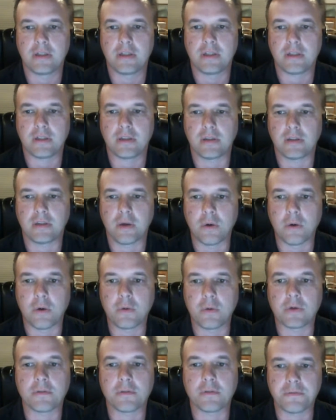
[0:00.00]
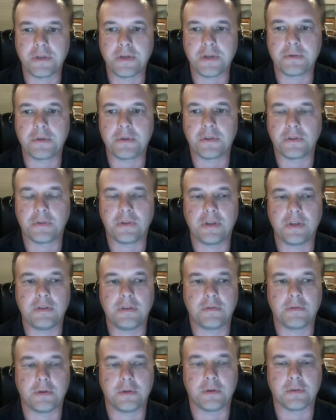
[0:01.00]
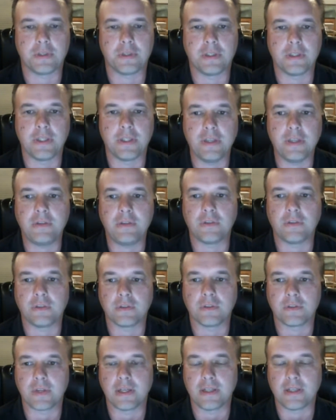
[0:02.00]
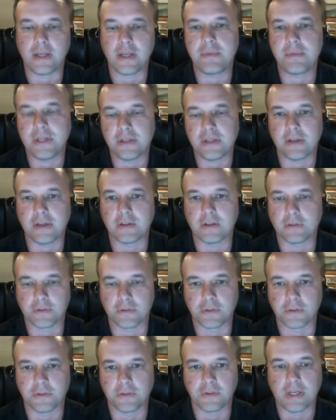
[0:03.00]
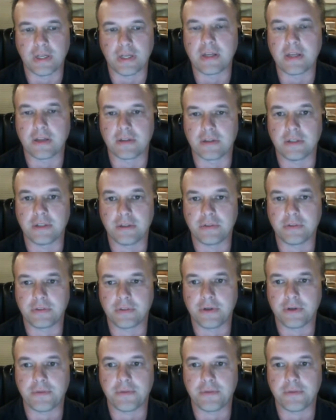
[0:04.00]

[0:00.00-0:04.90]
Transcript: lower frequency for releases that Debian does versus any other distro.